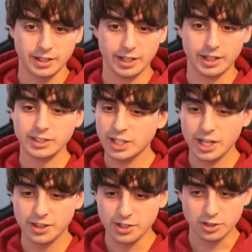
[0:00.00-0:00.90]
Like, let's
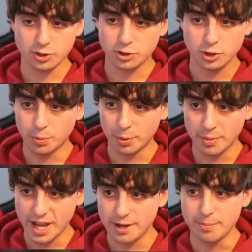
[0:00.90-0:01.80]
take this
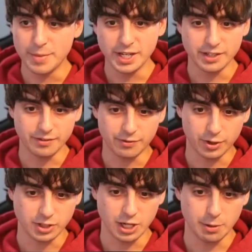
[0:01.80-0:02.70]
Superman minion,
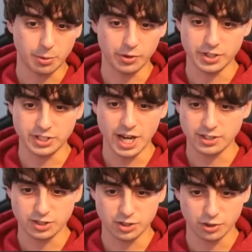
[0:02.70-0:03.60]
for example. This
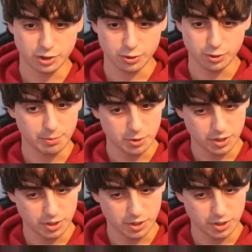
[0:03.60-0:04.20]
S is all screwed up.